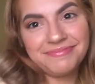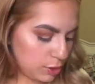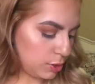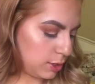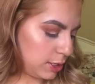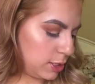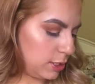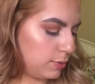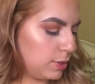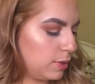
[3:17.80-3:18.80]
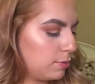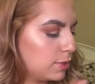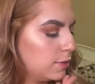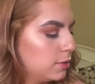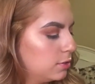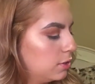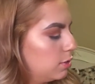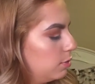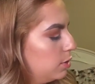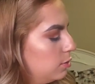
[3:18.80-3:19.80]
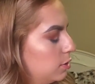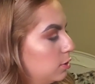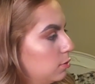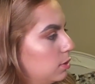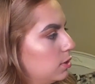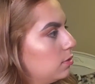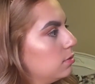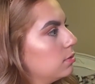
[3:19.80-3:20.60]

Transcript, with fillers: So let's see, what do I want to use? Do I want to use this one?